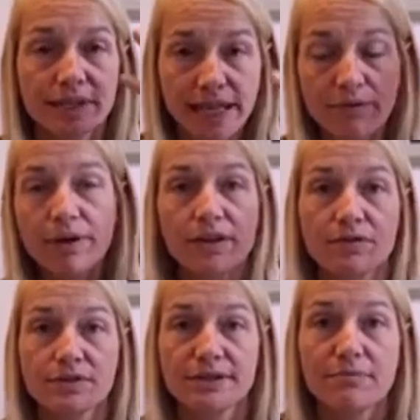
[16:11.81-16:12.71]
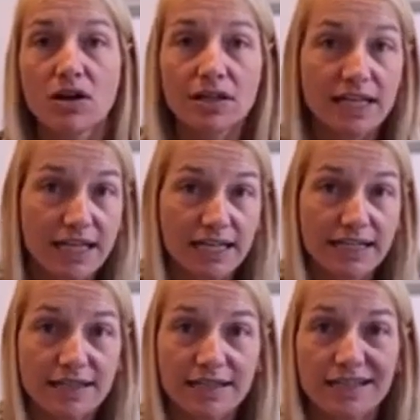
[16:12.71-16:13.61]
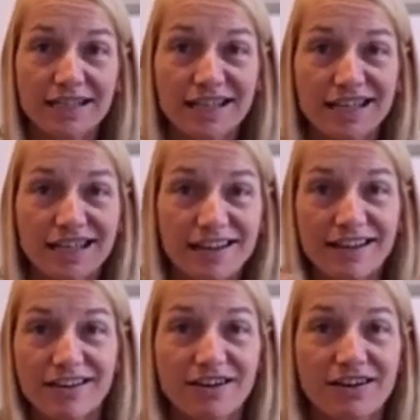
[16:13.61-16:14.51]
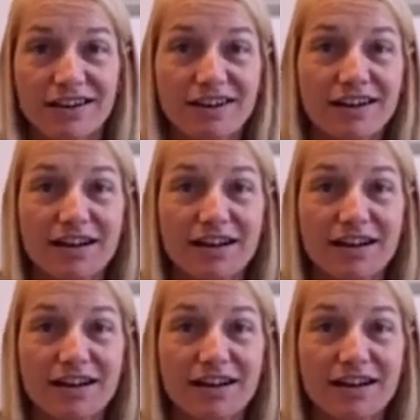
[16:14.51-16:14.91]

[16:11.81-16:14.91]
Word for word: get rid of those monkeys that are